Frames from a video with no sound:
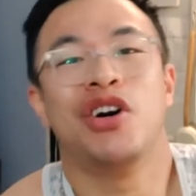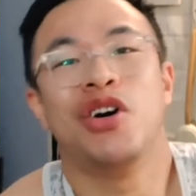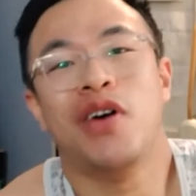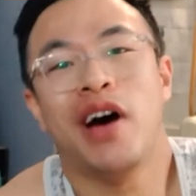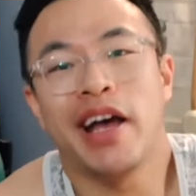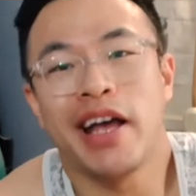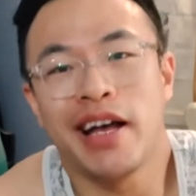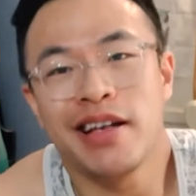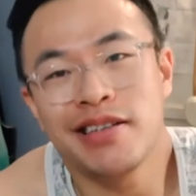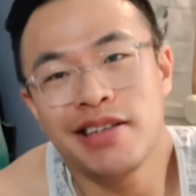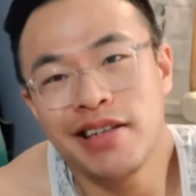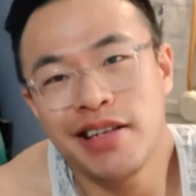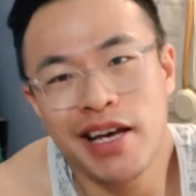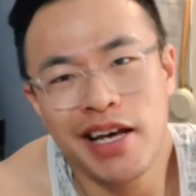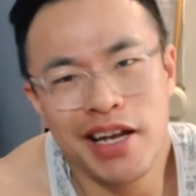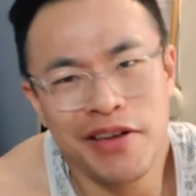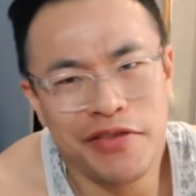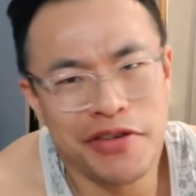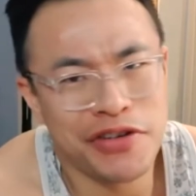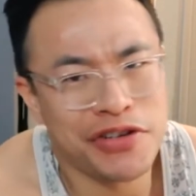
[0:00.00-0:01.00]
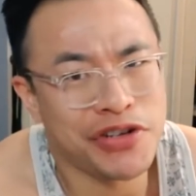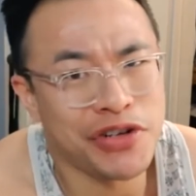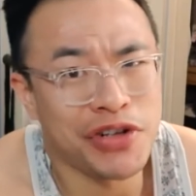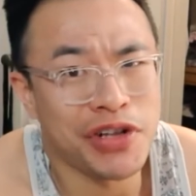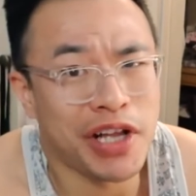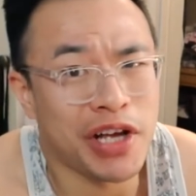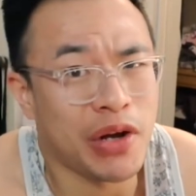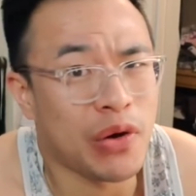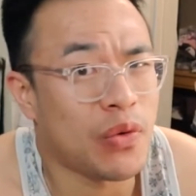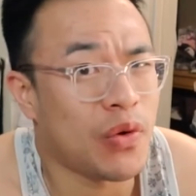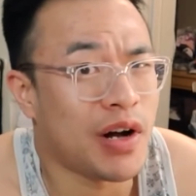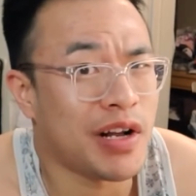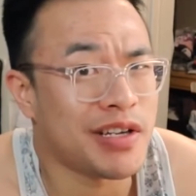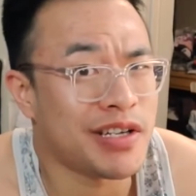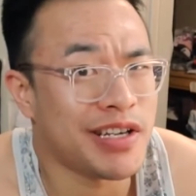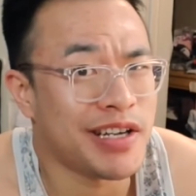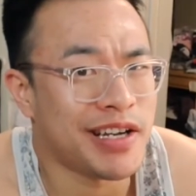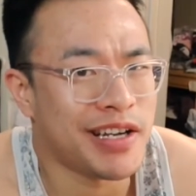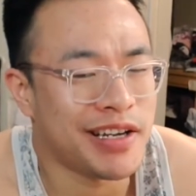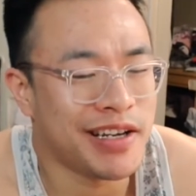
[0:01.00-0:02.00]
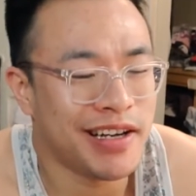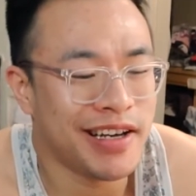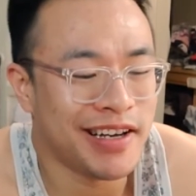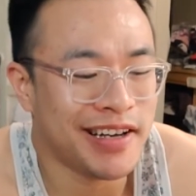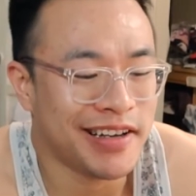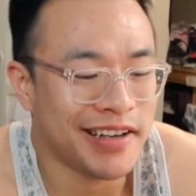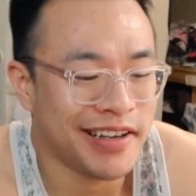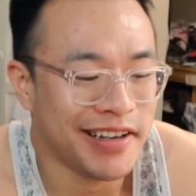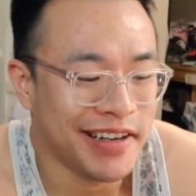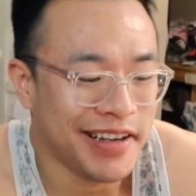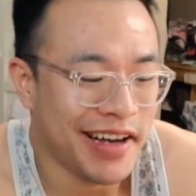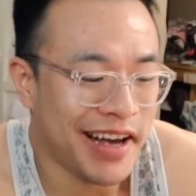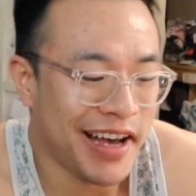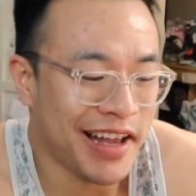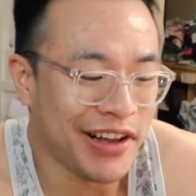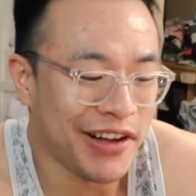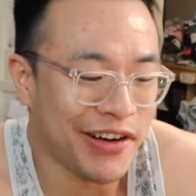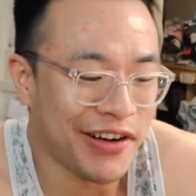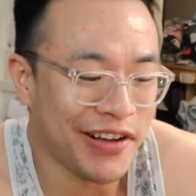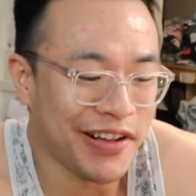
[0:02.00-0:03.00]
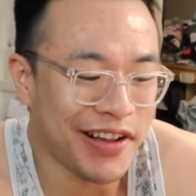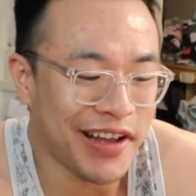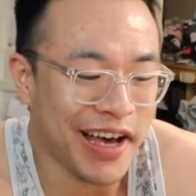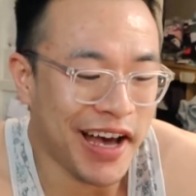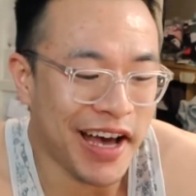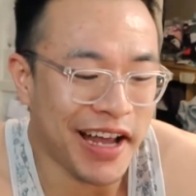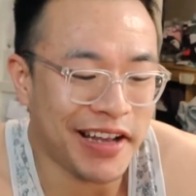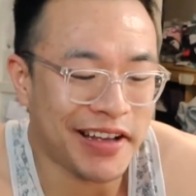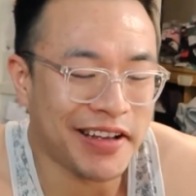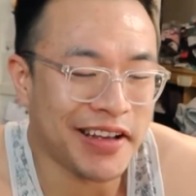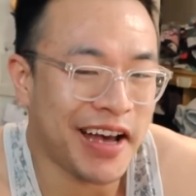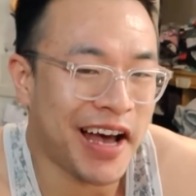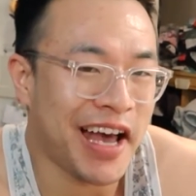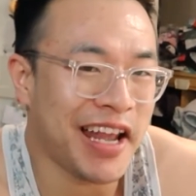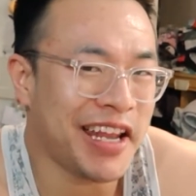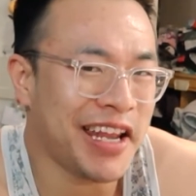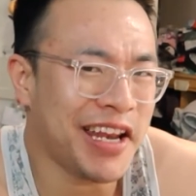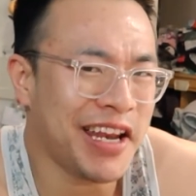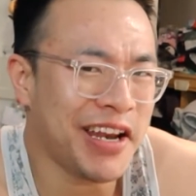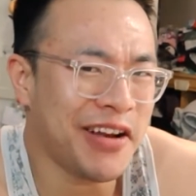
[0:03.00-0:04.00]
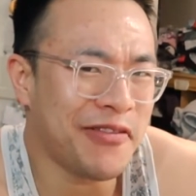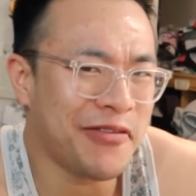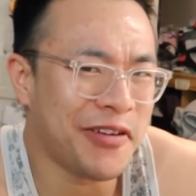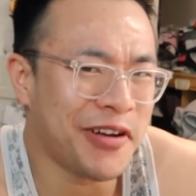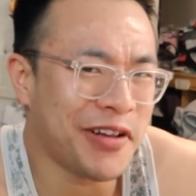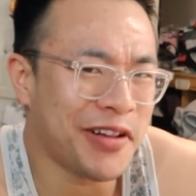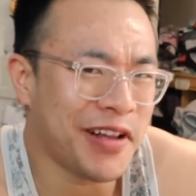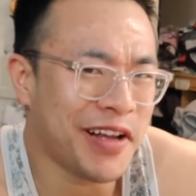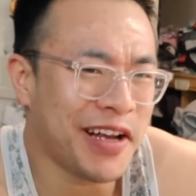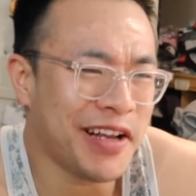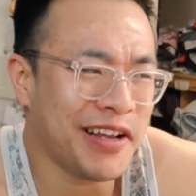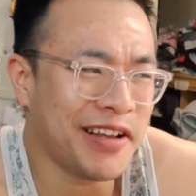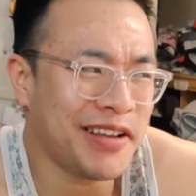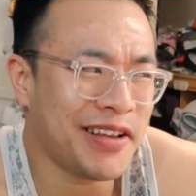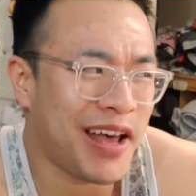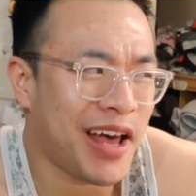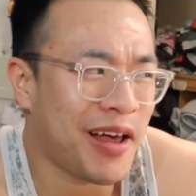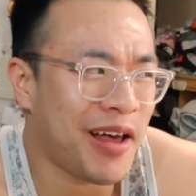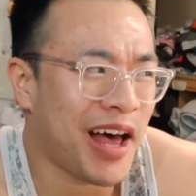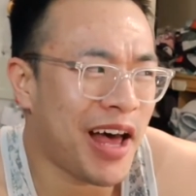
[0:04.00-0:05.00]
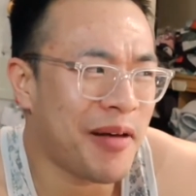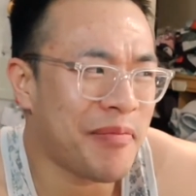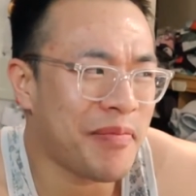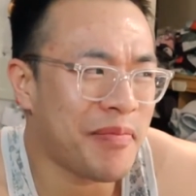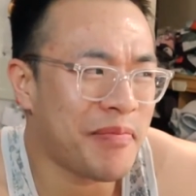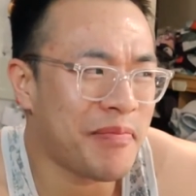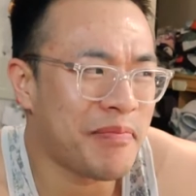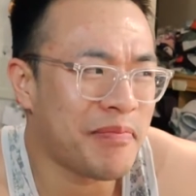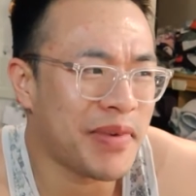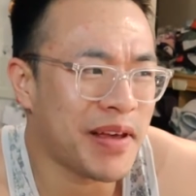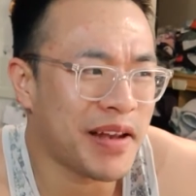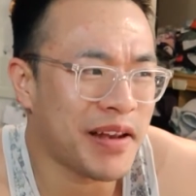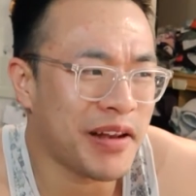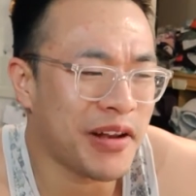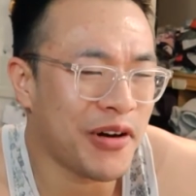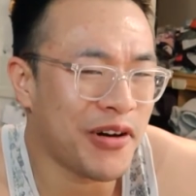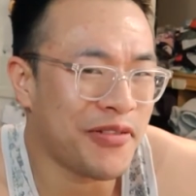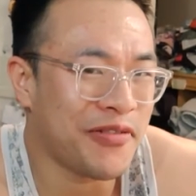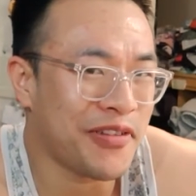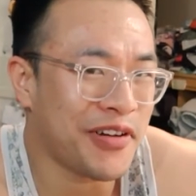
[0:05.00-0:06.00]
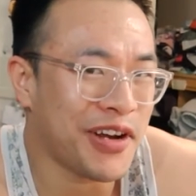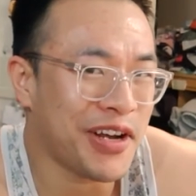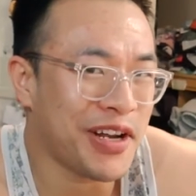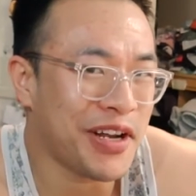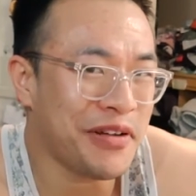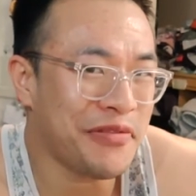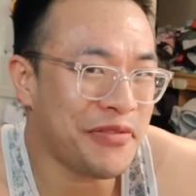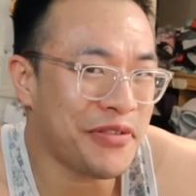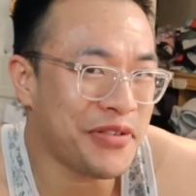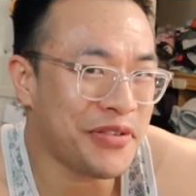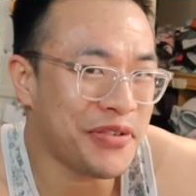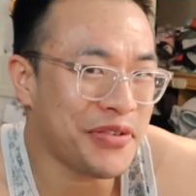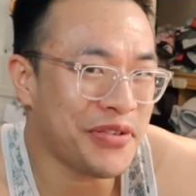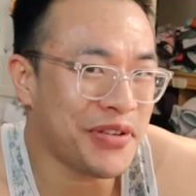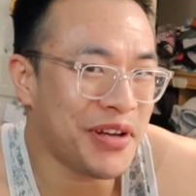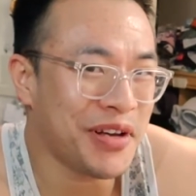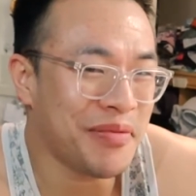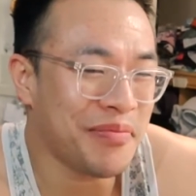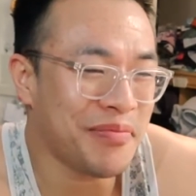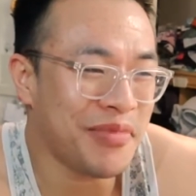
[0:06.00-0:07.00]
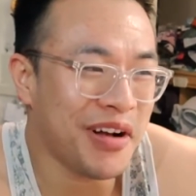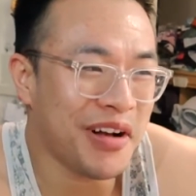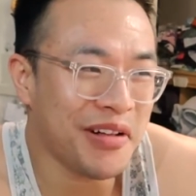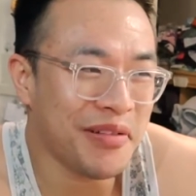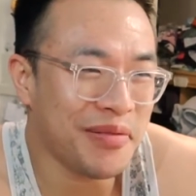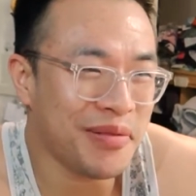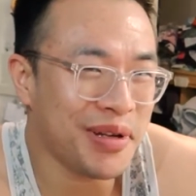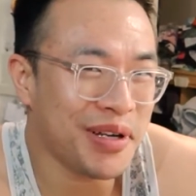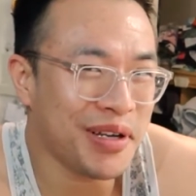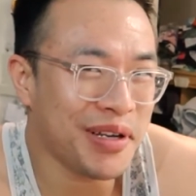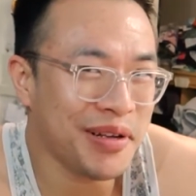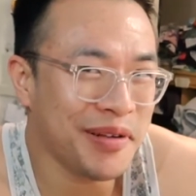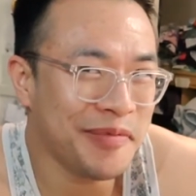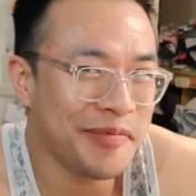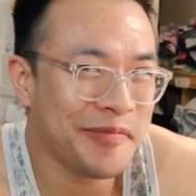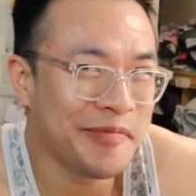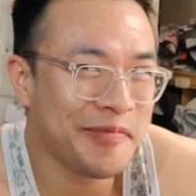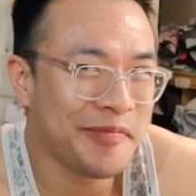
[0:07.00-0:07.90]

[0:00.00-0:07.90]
So I guess in the end, if you're still like watching, I learned that I didn't realize that I've been overeating for so long, probably.